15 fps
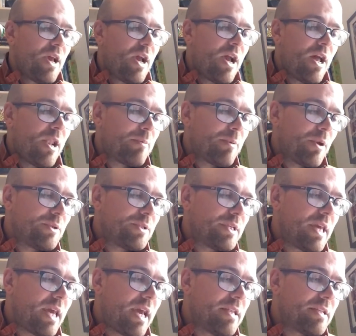And I'm going to
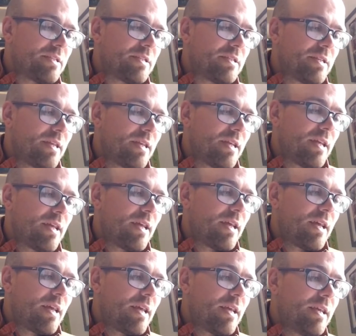get
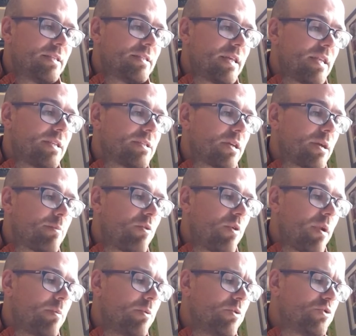his head to come
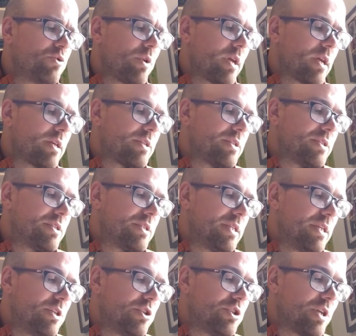around. I'm going to draw like a
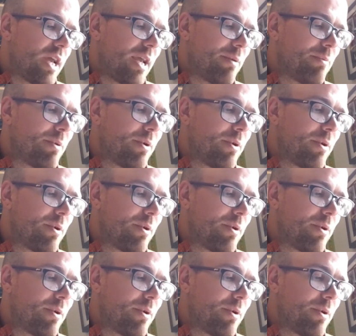C shape